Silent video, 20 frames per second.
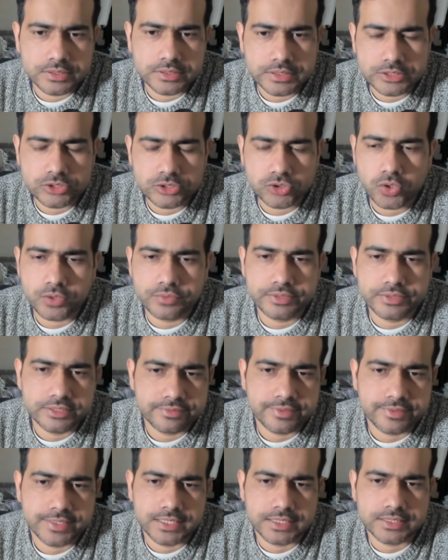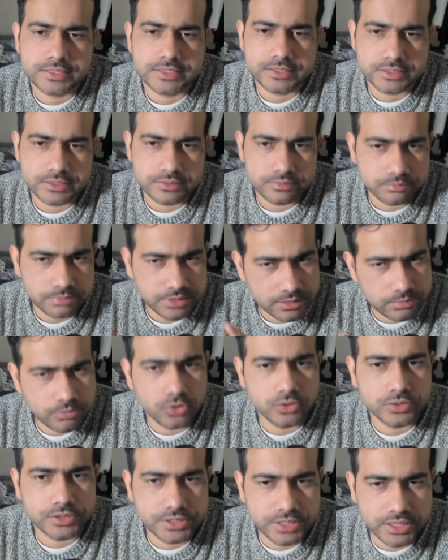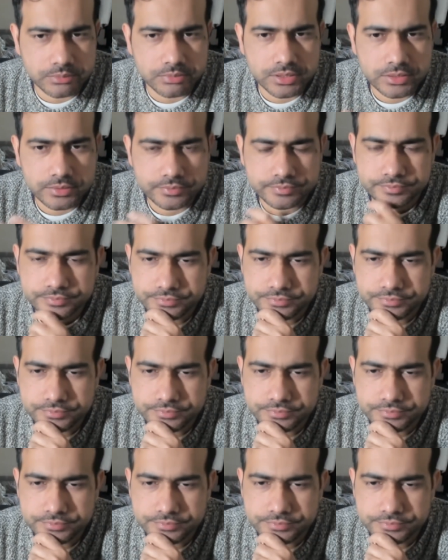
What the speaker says: a job in finance is a bit more stable.